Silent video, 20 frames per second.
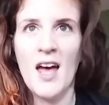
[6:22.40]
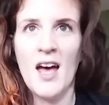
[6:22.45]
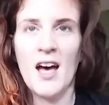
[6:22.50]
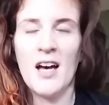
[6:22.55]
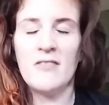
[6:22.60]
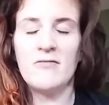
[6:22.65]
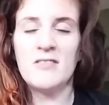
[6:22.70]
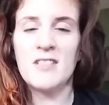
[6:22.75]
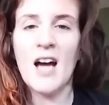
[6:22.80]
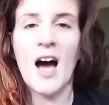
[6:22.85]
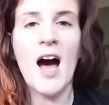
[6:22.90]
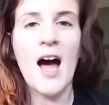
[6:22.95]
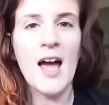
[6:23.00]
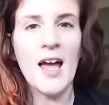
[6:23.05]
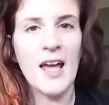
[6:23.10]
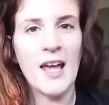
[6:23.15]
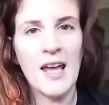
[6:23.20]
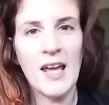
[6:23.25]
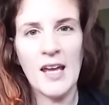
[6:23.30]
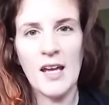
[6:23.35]
of
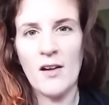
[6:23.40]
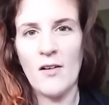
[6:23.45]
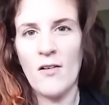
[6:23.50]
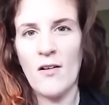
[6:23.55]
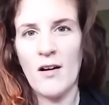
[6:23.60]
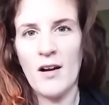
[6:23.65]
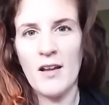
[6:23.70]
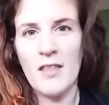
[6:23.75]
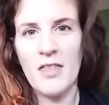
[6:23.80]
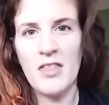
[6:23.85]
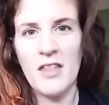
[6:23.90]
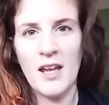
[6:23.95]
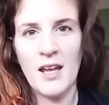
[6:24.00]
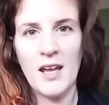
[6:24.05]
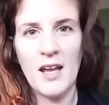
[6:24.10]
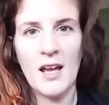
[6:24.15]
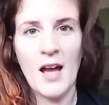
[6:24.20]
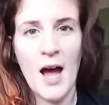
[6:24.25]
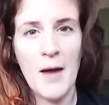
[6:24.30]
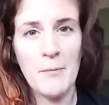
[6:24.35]
dying or
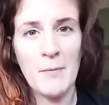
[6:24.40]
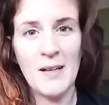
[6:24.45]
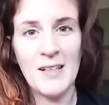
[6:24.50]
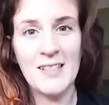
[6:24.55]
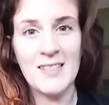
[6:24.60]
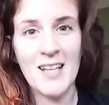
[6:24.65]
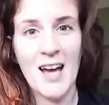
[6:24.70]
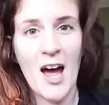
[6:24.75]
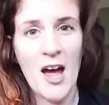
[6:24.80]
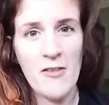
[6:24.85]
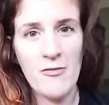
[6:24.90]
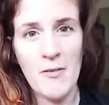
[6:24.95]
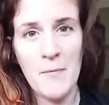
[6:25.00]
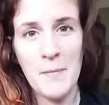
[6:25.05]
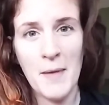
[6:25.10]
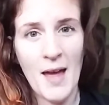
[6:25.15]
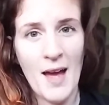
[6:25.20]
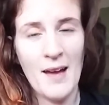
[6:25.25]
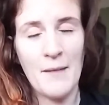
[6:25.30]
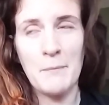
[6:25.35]
thinking I'm going to die from
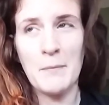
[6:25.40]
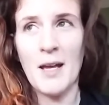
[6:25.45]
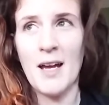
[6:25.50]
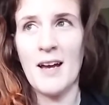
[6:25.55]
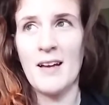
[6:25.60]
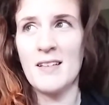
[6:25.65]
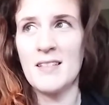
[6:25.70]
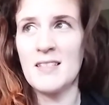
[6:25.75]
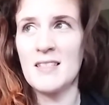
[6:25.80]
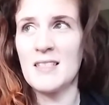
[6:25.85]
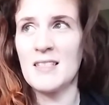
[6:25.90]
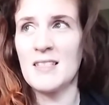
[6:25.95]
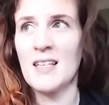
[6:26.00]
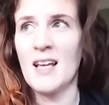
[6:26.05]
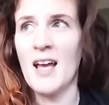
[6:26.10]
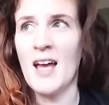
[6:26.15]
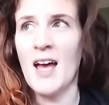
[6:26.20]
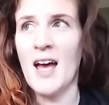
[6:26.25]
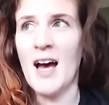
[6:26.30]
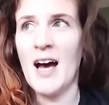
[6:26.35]
the
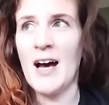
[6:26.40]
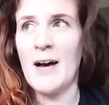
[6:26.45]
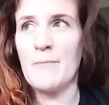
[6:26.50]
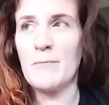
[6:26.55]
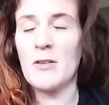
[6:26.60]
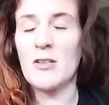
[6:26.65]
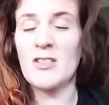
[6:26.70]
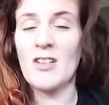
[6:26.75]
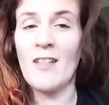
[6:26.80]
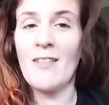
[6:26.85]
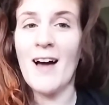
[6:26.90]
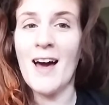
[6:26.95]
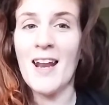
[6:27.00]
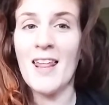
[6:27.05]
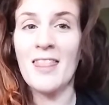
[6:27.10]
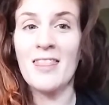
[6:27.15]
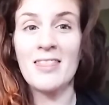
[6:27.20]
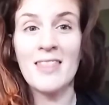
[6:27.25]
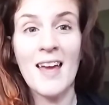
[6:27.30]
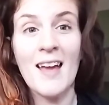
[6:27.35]
MGUS. There's a lot
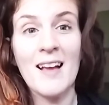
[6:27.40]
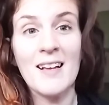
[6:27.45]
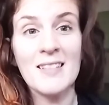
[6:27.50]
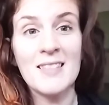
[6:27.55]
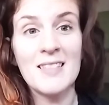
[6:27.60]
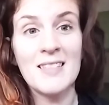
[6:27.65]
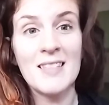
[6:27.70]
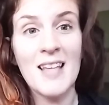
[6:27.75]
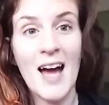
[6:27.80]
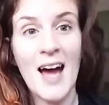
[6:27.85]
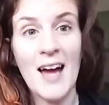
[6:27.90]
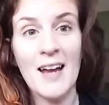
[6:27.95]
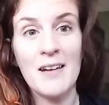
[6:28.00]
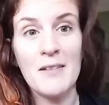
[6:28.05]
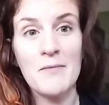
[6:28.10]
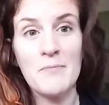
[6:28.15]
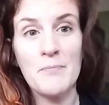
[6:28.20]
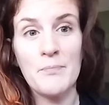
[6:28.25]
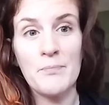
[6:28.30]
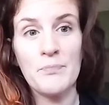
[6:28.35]
of things that
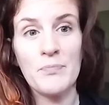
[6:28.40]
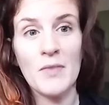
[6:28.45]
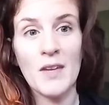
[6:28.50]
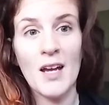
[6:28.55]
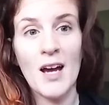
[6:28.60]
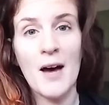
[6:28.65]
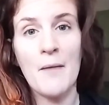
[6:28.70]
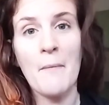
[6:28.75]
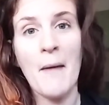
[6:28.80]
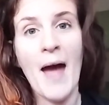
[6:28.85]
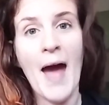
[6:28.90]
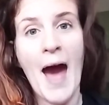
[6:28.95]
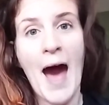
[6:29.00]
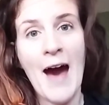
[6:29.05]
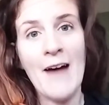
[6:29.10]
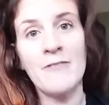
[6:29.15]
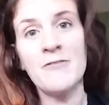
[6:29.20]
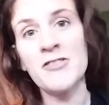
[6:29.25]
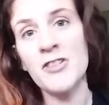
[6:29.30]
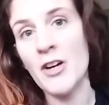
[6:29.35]
come
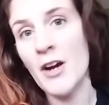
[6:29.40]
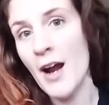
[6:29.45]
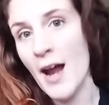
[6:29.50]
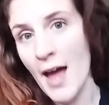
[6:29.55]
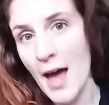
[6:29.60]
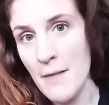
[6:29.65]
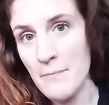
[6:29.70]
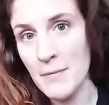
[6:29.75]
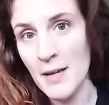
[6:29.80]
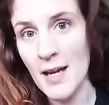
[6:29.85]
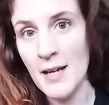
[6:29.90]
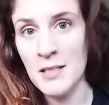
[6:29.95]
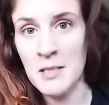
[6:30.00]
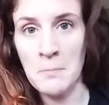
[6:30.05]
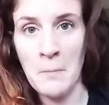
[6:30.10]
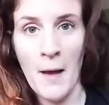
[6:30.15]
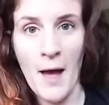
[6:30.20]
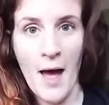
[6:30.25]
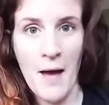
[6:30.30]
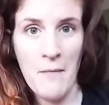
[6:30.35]
after
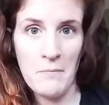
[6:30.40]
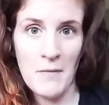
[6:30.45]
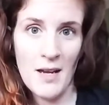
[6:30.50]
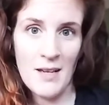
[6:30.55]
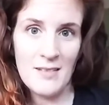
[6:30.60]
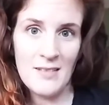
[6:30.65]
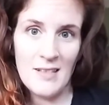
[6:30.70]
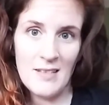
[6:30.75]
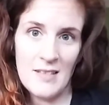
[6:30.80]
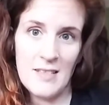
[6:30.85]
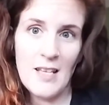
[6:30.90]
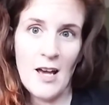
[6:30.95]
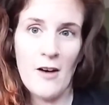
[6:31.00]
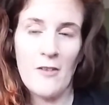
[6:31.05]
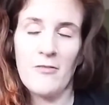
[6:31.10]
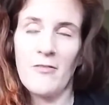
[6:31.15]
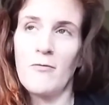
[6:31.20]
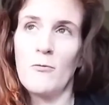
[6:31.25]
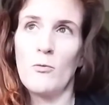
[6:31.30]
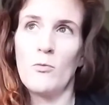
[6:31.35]
MGUS, but MGUS
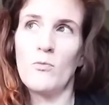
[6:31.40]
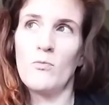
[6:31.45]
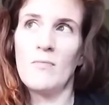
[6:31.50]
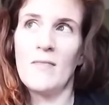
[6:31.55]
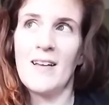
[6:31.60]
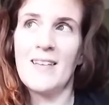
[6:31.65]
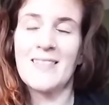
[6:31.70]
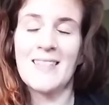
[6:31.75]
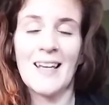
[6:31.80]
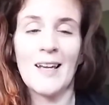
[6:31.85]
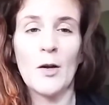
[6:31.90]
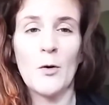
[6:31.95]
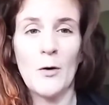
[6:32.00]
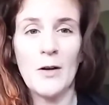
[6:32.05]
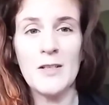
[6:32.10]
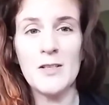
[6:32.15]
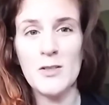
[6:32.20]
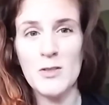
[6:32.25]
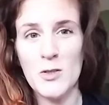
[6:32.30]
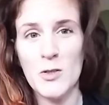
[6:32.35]
itself isn't
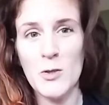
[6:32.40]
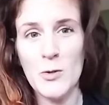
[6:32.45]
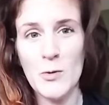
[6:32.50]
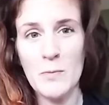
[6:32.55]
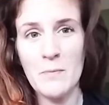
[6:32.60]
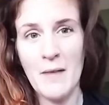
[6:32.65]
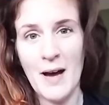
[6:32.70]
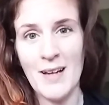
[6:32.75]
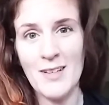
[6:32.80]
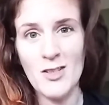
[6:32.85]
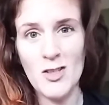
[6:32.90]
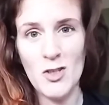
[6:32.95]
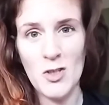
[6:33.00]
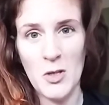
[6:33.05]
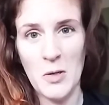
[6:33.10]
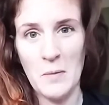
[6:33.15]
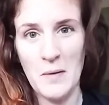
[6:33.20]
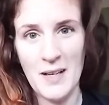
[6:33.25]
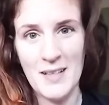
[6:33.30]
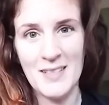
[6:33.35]
going to do much
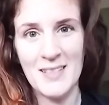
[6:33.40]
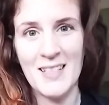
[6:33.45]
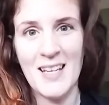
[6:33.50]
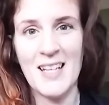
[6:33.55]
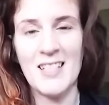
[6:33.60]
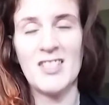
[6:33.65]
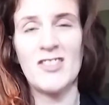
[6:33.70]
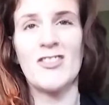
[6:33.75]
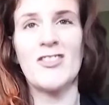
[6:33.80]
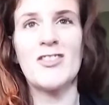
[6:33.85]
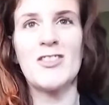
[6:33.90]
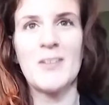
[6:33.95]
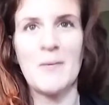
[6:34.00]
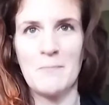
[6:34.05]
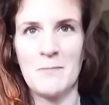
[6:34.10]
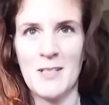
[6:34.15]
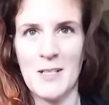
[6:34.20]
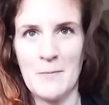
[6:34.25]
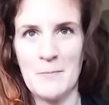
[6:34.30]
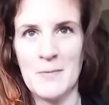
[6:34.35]
to us. Yes, there's
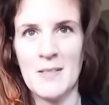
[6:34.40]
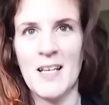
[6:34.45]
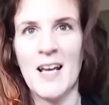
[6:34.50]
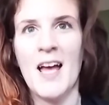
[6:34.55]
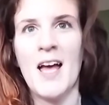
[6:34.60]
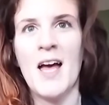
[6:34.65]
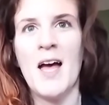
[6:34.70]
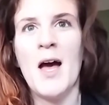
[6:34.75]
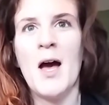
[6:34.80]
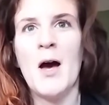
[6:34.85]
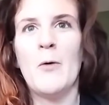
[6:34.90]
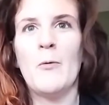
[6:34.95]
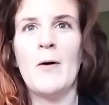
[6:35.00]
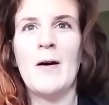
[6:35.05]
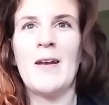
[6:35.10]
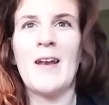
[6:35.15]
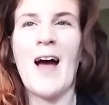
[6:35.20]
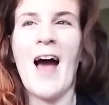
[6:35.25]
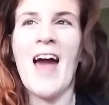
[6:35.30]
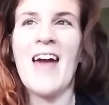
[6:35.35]
symptoms.
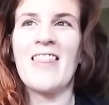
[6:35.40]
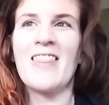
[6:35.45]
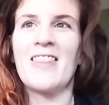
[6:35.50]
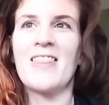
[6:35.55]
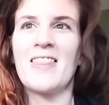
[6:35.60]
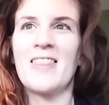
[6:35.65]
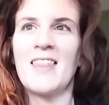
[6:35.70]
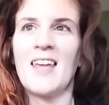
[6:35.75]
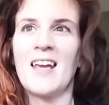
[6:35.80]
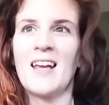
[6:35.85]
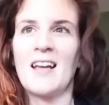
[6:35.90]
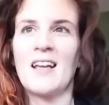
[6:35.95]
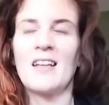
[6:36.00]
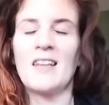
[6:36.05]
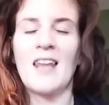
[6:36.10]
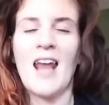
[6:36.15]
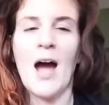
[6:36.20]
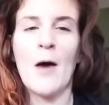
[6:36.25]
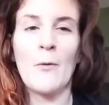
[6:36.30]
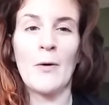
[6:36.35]
When I think
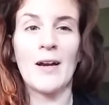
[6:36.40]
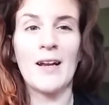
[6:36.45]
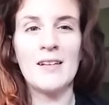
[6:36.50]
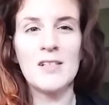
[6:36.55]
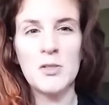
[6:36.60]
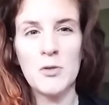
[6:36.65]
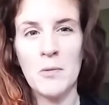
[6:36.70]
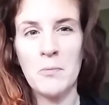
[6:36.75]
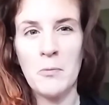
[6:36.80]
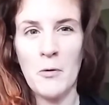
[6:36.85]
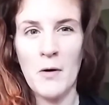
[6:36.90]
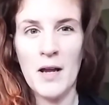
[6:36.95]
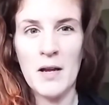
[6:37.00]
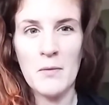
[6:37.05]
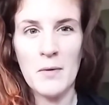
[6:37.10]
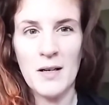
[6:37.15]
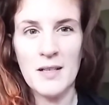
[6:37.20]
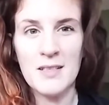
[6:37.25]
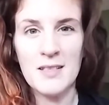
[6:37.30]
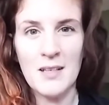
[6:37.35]
now we're getting to a point
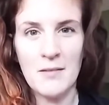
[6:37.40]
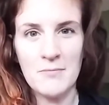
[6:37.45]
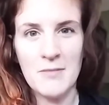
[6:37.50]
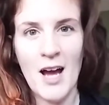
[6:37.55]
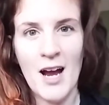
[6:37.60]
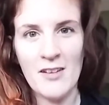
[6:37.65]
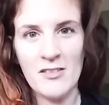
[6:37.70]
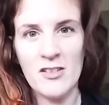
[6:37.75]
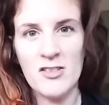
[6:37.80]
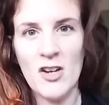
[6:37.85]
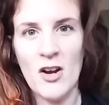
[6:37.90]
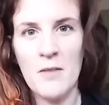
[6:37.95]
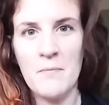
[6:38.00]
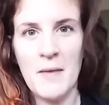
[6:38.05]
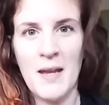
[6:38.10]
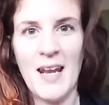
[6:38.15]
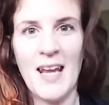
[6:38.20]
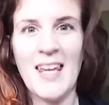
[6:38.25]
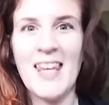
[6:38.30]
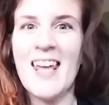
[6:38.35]
where some doctors are
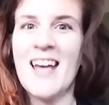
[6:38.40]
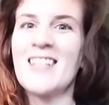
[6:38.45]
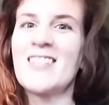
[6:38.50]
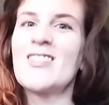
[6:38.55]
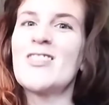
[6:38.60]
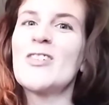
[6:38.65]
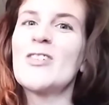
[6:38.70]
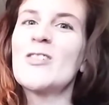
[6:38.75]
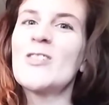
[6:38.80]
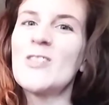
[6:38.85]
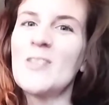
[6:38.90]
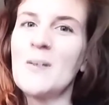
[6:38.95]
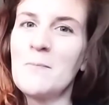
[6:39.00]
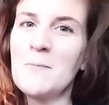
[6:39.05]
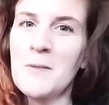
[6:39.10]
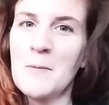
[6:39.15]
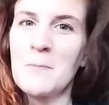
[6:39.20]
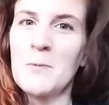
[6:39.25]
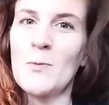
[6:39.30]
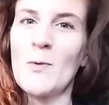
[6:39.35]
admitting, yes, there's
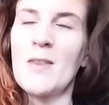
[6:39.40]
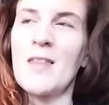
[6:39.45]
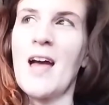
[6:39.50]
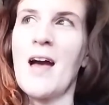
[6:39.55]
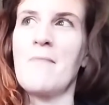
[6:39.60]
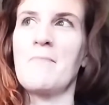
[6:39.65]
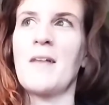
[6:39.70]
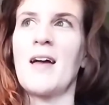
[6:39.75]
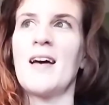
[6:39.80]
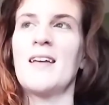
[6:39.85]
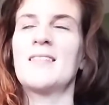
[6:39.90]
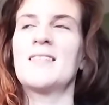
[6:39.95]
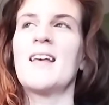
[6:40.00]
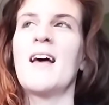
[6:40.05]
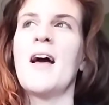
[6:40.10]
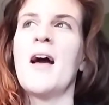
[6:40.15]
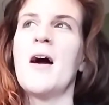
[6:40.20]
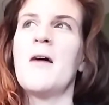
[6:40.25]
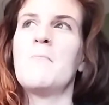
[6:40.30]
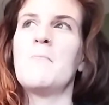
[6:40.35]
symptoms with MGUS,
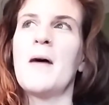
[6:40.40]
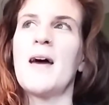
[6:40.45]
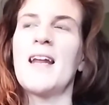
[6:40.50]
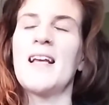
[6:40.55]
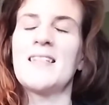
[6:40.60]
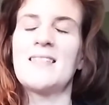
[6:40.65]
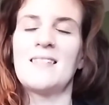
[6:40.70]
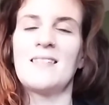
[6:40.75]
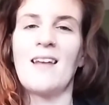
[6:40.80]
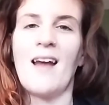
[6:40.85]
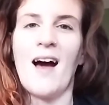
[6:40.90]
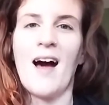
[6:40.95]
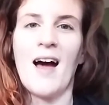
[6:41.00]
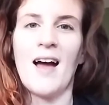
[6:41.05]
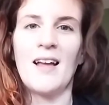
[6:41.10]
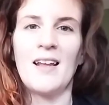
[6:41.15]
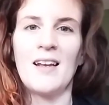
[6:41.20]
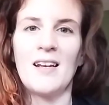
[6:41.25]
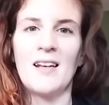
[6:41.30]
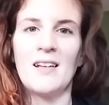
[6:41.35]
but it's
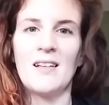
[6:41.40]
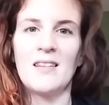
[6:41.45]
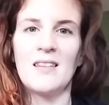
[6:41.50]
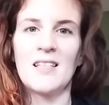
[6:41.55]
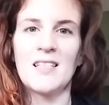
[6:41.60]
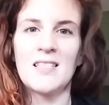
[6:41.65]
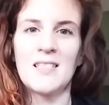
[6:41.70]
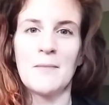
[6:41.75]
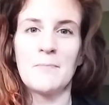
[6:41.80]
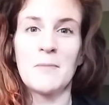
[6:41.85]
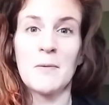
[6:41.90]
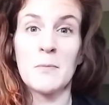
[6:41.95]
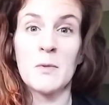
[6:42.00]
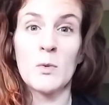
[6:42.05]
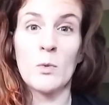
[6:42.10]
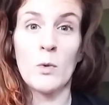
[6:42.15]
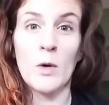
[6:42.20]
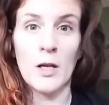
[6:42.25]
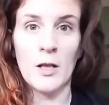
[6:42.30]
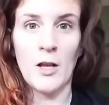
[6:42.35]
not the
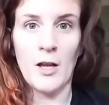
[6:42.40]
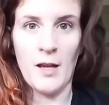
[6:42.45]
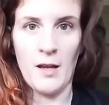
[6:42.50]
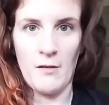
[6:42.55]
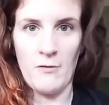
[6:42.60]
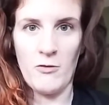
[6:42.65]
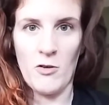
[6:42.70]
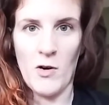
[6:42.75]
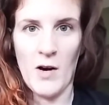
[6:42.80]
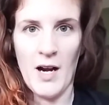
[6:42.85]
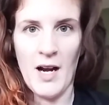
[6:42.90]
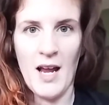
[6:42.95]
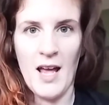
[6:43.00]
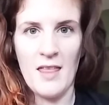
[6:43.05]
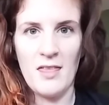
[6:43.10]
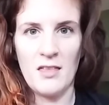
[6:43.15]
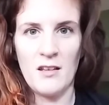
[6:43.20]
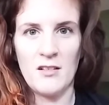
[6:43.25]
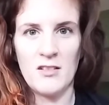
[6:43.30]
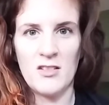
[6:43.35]
symptoms we're looking for.
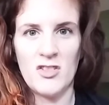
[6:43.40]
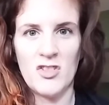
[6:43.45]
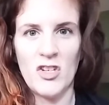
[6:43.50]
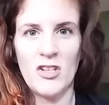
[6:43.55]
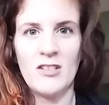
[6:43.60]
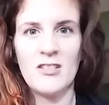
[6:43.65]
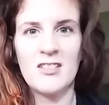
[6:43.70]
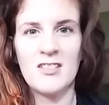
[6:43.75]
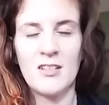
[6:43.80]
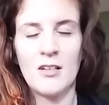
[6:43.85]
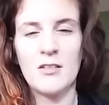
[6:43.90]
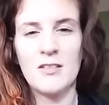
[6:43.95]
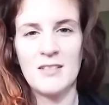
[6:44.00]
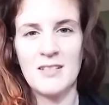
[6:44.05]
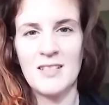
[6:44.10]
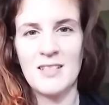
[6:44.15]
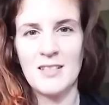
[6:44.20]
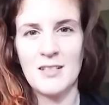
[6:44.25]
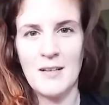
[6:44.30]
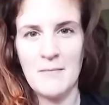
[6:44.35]
And there's certain
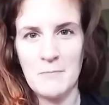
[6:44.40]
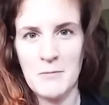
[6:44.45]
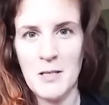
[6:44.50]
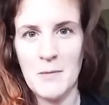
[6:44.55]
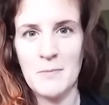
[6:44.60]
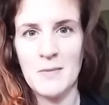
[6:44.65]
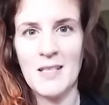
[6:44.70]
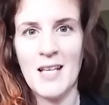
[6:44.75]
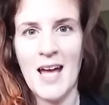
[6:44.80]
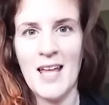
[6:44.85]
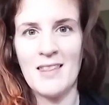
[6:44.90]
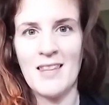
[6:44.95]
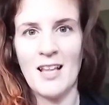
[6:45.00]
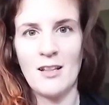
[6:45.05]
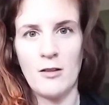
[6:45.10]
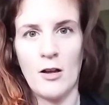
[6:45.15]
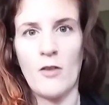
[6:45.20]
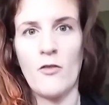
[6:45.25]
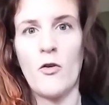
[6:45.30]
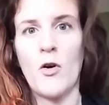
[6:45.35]
symptoms that they
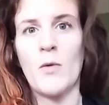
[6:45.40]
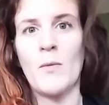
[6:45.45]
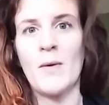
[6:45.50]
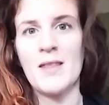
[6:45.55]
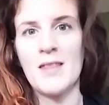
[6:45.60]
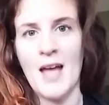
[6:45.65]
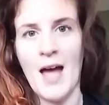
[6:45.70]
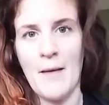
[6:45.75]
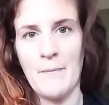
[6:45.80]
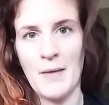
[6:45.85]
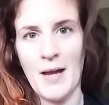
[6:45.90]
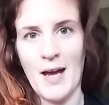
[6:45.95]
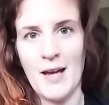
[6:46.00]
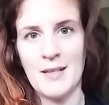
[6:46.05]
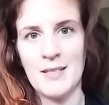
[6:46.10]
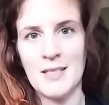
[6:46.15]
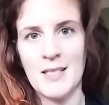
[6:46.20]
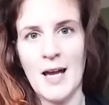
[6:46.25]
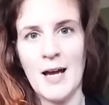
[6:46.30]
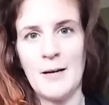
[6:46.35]
look for with
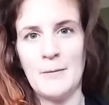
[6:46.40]
MGUS,